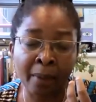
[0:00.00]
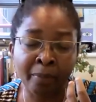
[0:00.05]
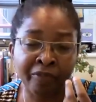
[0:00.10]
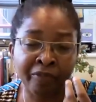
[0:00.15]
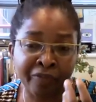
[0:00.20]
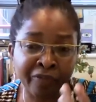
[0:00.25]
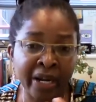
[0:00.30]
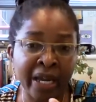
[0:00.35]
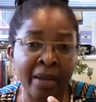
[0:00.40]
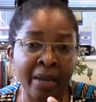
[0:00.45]

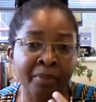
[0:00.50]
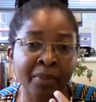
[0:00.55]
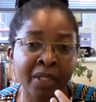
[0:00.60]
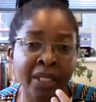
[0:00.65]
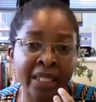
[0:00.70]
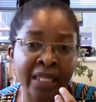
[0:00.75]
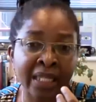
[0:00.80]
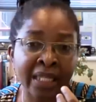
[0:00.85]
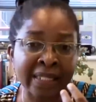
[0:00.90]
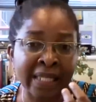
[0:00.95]
framed
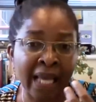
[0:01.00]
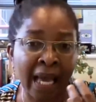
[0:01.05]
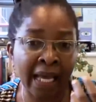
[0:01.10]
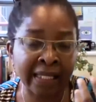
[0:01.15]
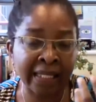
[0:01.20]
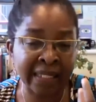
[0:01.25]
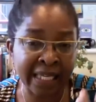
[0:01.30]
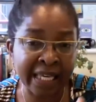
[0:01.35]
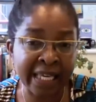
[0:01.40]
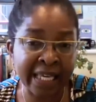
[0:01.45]
this
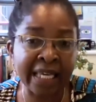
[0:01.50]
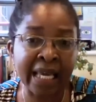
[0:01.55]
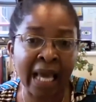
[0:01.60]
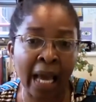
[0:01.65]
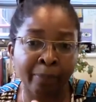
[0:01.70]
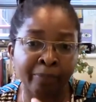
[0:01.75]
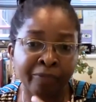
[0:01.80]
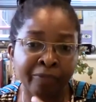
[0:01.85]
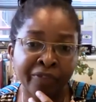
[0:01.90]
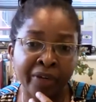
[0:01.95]
as
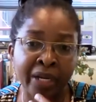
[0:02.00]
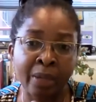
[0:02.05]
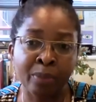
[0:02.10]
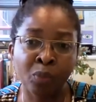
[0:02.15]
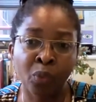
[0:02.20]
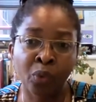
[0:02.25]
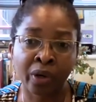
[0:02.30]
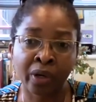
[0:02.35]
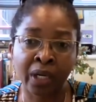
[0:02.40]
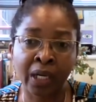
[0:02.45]
EGAP
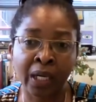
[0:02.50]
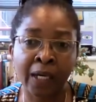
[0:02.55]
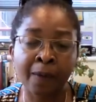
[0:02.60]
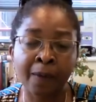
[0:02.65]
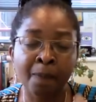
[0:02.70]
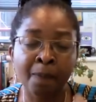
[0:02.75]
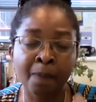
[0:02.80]
framework